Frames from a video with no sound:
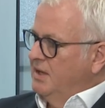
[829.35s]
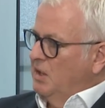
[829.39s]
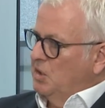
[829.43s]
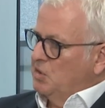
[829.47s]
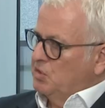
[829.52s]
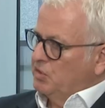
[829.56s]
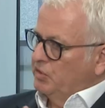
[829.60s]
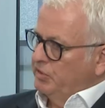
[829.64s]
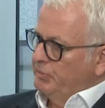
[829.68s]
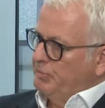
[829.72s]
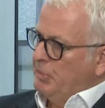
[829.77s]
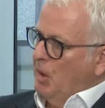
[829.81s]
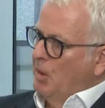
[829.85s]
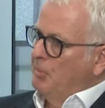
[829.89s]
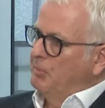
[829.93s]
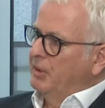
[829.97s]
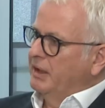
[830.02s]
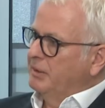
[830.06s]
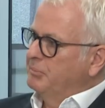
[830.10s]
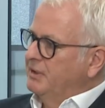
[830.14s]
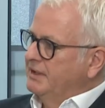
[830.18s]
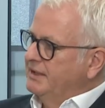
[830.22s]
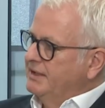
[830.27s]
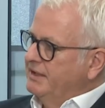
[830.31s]
sort of
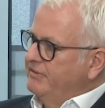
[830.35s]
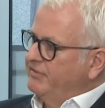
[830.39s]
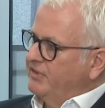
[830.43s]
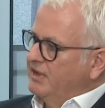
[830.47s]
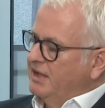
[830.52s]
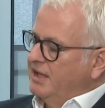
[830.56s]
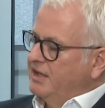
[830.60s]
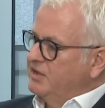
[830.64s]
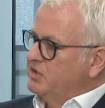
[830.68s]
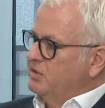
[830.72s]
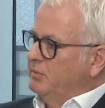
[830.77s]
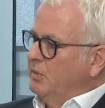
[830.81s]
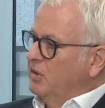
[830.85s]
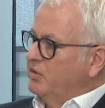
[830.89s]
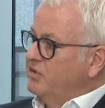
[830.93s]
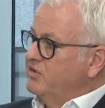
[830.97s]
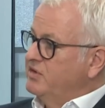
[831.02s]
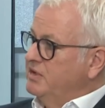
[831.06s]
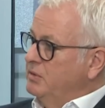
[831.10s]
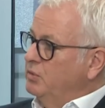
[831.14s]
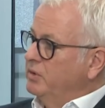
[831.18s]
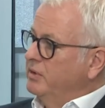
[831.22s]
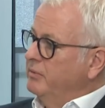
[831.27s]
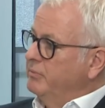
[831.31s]
public belief that
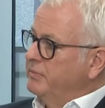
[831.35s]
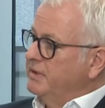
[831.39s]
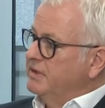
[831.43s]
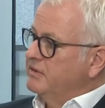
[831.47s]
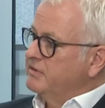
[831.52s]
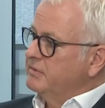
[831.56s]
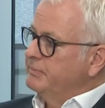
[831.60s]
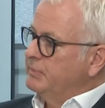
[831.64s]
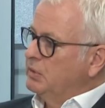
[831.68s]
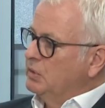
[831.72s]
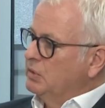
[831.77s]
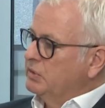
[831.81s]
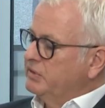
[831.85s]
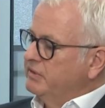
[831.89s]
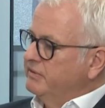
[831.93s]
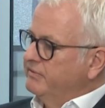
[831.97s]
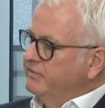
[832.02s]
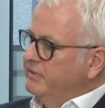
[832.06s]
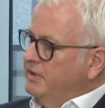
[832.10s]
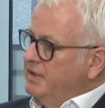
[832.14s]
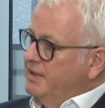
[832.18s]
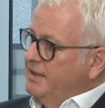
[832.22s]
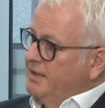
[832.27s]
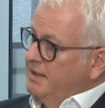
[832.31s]
HMRC wouldn't be supportive.
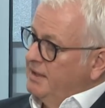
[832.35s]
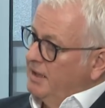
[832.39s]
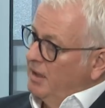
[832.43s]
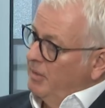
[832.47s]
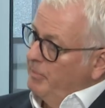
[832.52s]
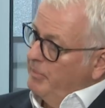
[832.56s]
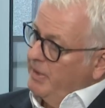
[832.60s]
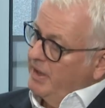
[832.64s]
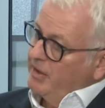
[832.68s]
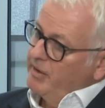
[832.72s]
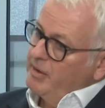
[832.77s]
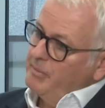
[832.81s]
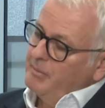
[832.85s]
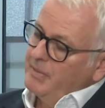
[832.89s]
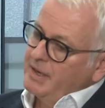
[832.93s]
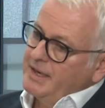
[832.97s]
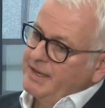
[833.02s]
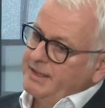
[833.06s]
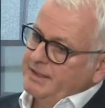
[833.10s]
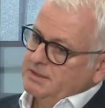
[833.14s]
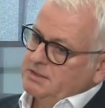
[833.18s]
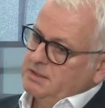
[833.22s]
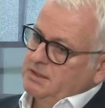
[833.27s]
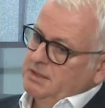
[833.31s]
And bear in
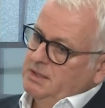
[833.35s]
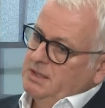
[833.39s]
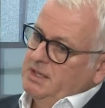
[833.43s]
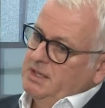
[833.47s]
mind,